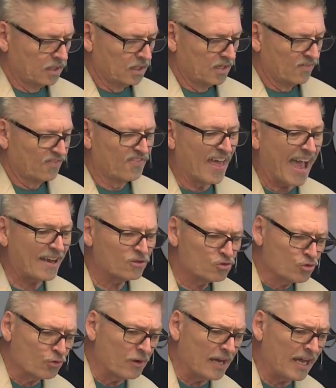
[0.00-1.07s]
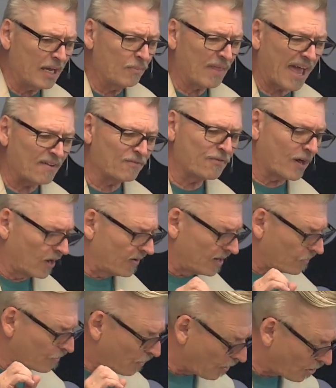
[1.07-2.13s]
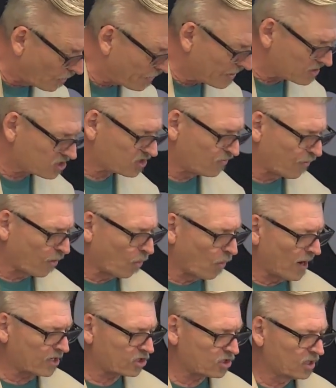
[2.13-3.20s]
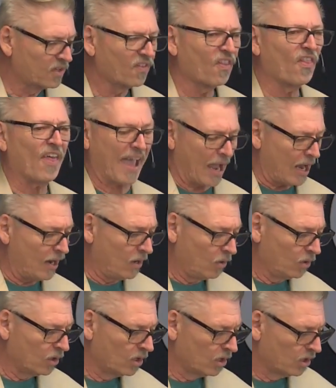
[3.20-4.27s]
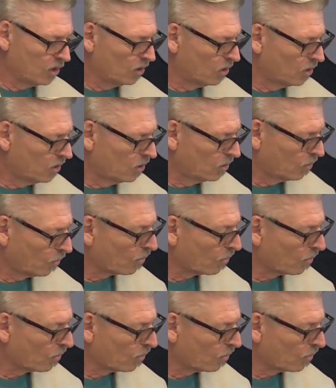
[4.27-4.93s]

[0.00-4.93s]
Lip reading: that very purpose for which they were